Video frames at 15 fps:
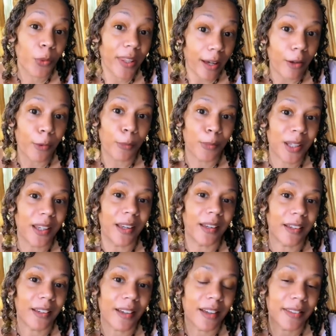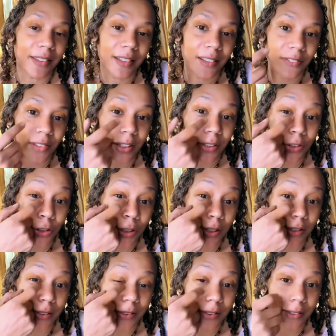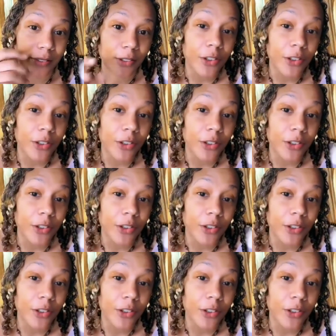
without me at the conventions.